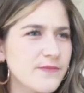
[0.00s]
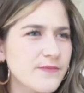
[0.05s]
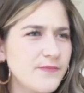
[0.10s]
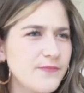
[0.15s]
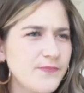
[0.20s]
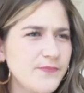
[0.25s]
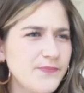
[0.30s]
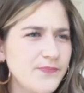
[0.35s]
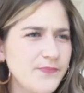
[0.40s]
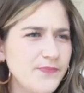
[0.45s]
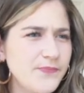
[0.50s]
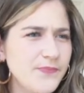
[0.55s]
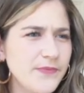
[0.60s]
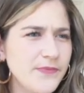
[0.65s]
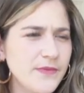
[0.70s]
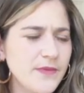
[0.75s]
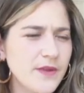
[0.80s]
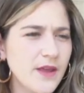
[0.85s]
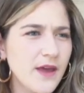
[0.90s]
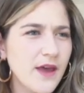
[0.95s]

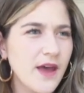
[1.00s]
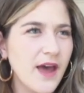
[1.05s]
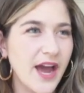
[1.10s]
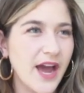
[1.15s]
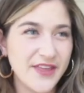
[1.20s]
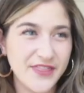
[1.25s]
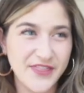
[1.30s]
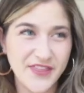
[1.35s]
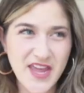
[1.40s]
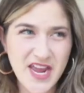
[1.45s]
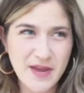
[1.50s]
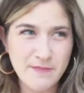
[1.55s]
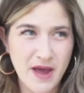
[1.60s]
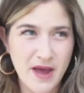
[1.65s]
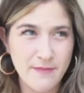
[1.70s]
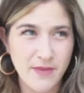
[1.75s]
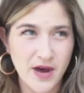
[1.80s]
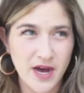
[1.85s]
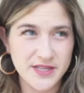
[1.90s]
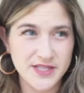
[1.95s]
I think
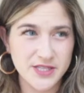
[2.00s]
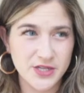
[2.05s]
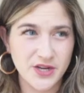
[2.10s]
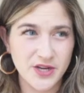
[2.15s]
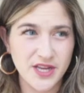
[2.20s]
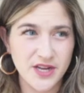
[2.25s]
my mods are